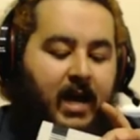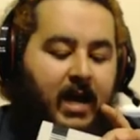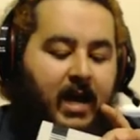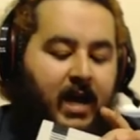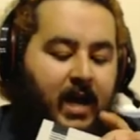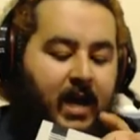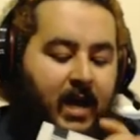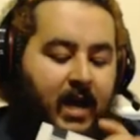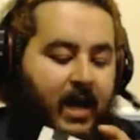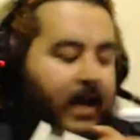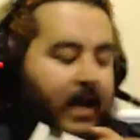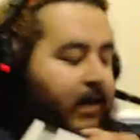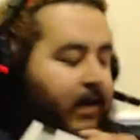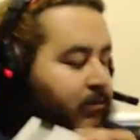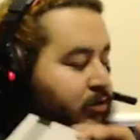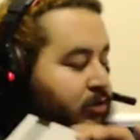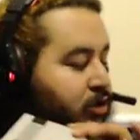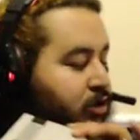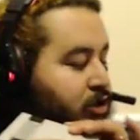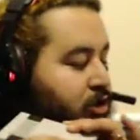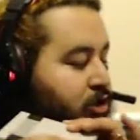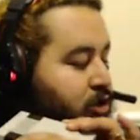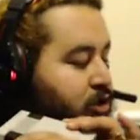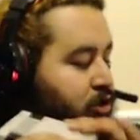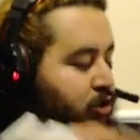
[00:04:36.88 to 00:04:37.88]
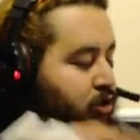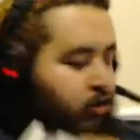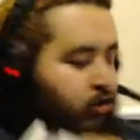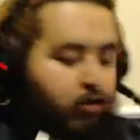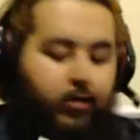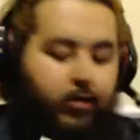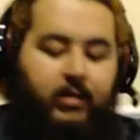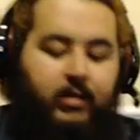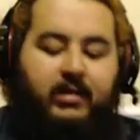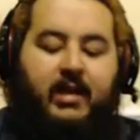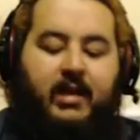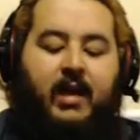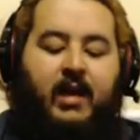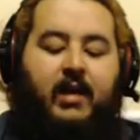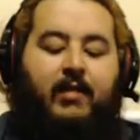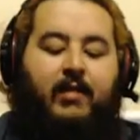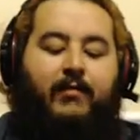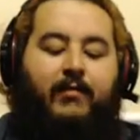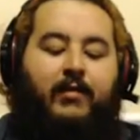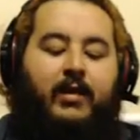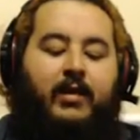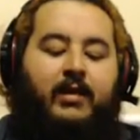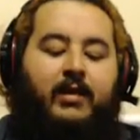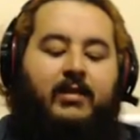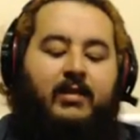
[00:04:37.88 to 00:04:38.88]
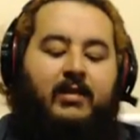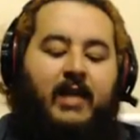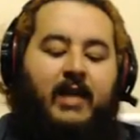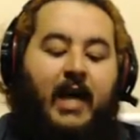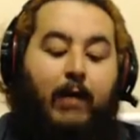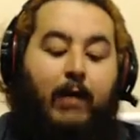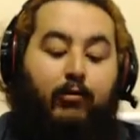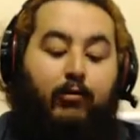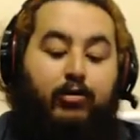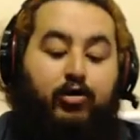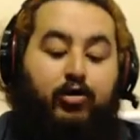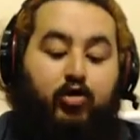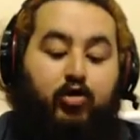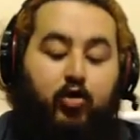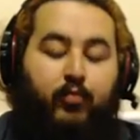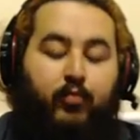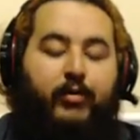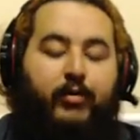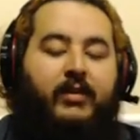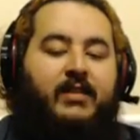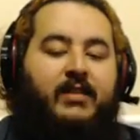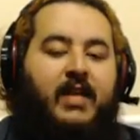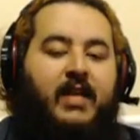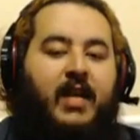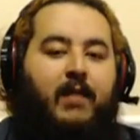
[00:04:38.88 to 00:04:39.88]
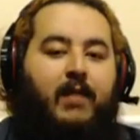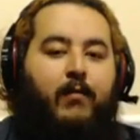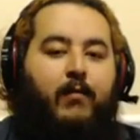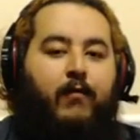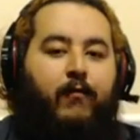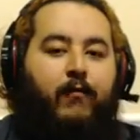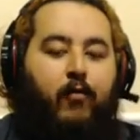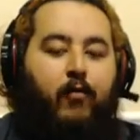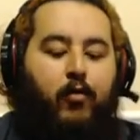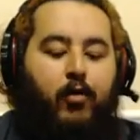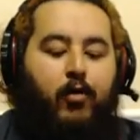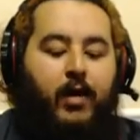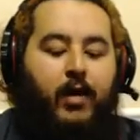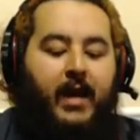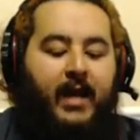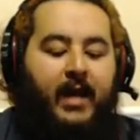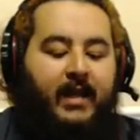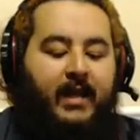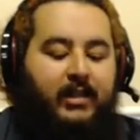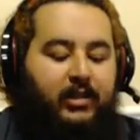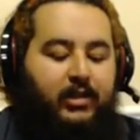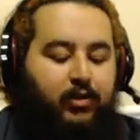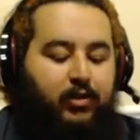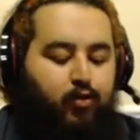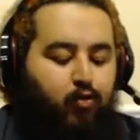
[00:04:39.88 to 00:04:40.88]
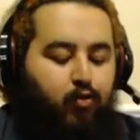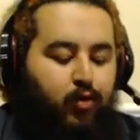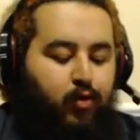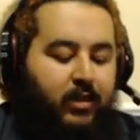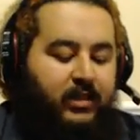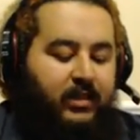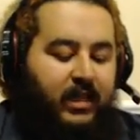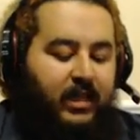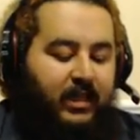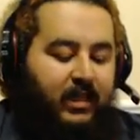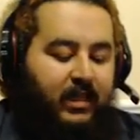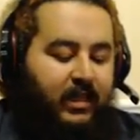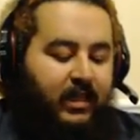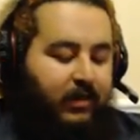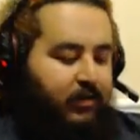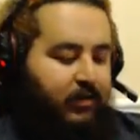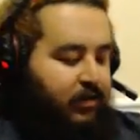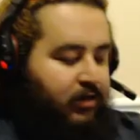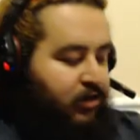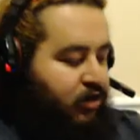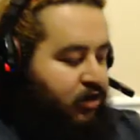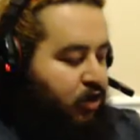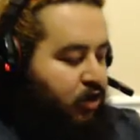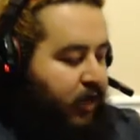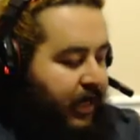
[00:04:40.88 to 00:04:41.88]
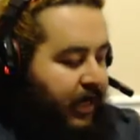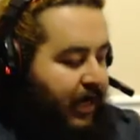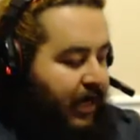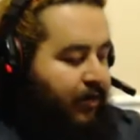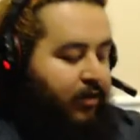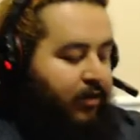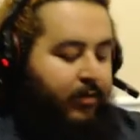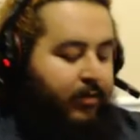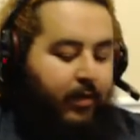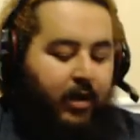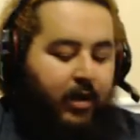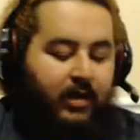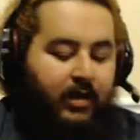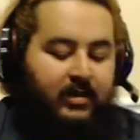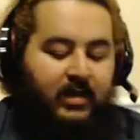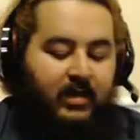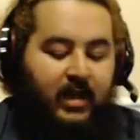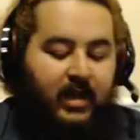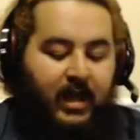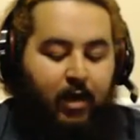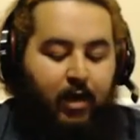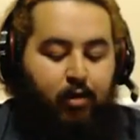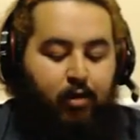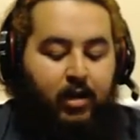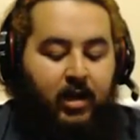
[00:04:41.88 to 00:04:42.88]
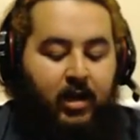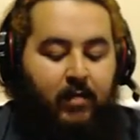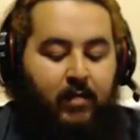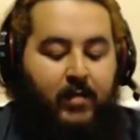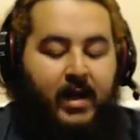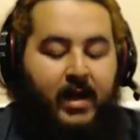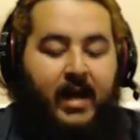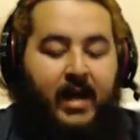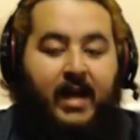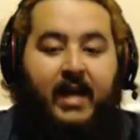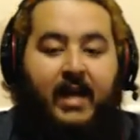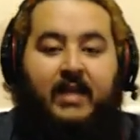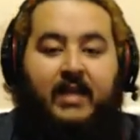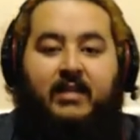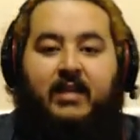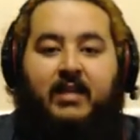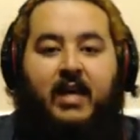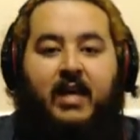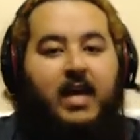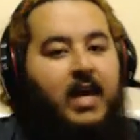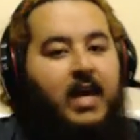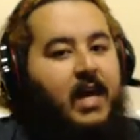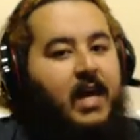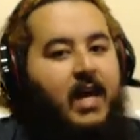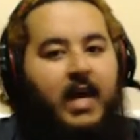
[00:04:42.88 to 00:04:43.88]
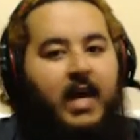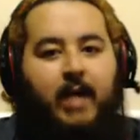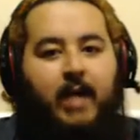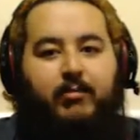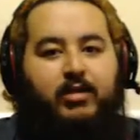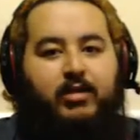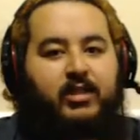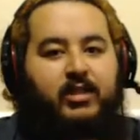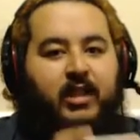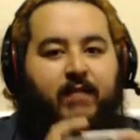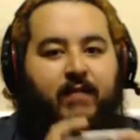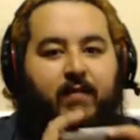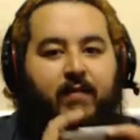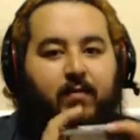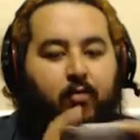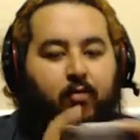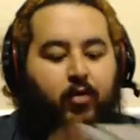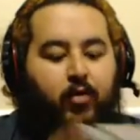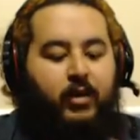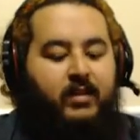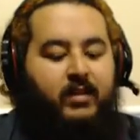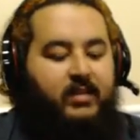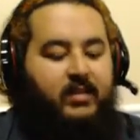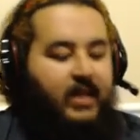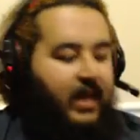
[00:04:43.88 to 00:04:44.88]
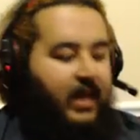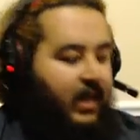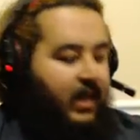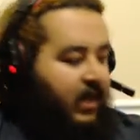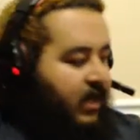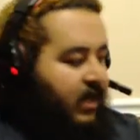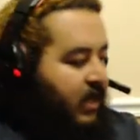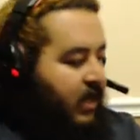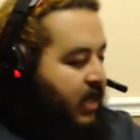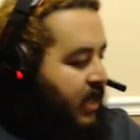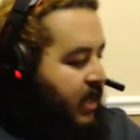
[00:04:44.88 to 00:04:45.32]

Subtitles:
I am so excited for this. I was super excited before, and as soon as I took it out the box and held it in my hands, I'm just even more excited.